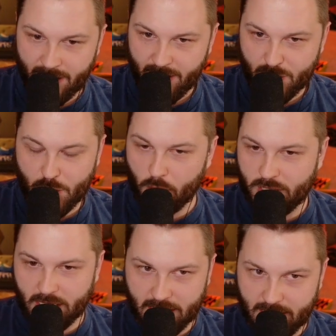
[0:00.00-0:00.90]
Star
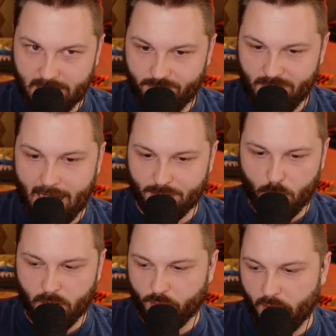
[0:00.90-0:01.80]
Citizen is now
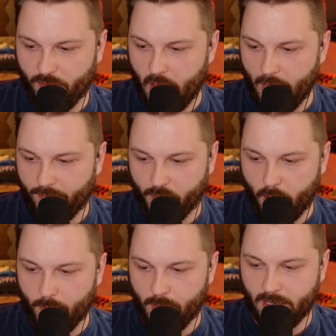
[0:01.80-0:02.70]
doing a free fly
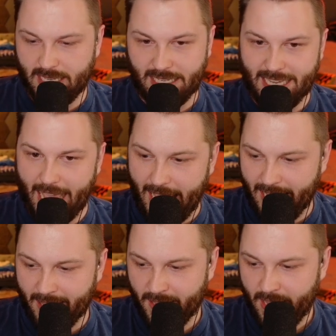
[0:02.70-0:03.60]
from
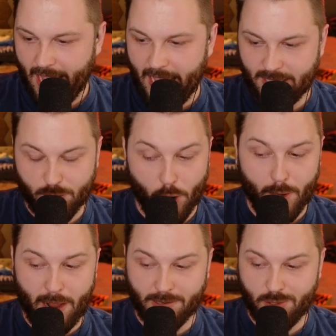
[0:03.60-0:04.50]
today. It started
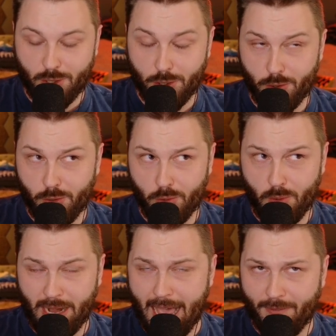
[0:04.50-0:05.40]
about
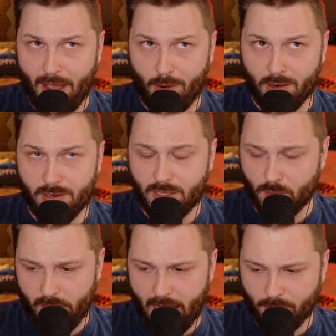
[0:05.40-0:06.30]
2.5 hours,
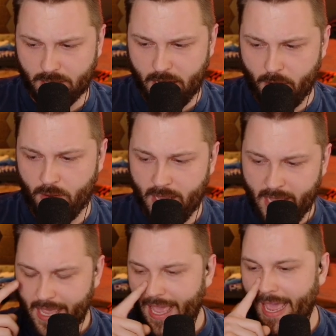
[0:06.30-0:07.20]
3 hours ago,
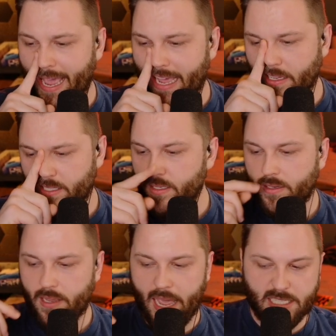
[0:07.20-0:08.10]
and
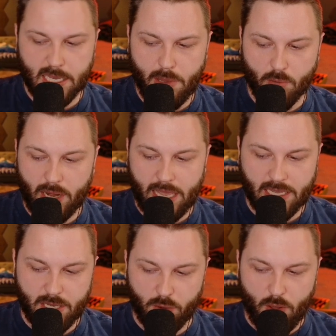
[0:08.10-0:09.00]
it's going to be running
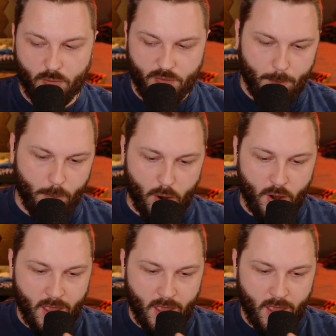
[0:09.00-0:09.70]
until November